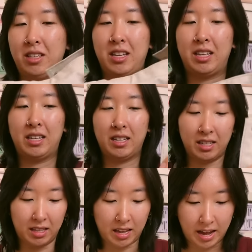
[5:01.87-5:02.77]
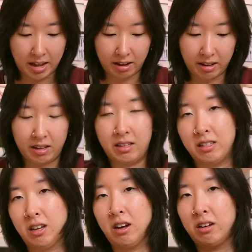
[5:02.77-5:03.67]
thing that
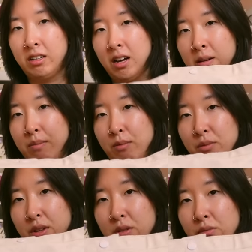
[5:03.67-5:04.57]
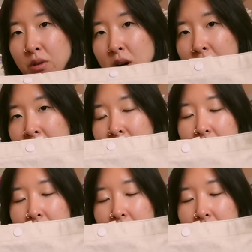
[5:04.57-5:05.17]
is hung up with rods.